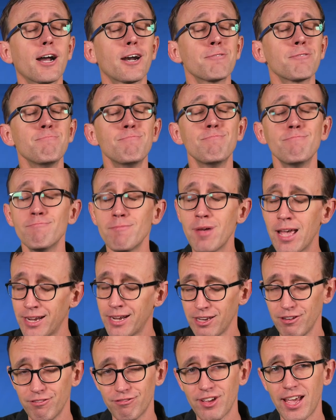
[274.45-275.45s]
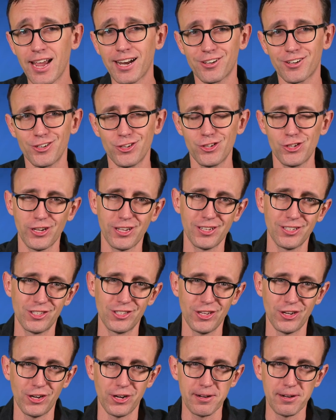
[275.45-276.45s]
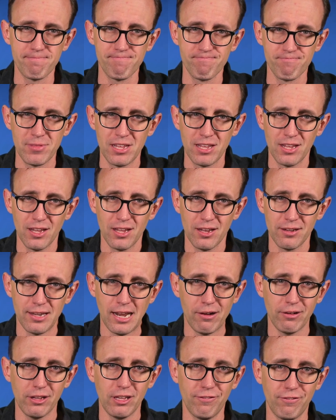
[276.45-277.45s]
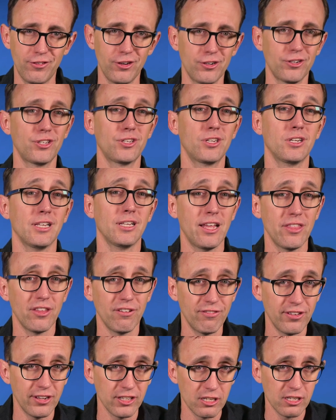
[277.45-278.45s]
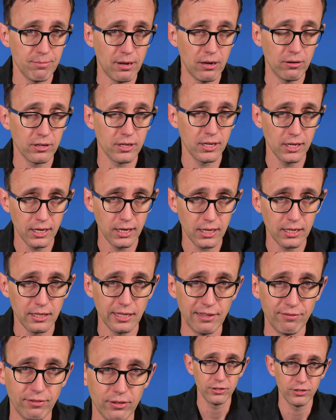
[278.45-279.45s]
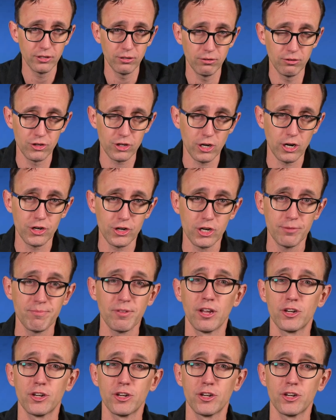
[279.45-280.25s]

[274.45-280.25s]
are many factors to consider. Now, if you're still on the fence about getting a level 2 charger,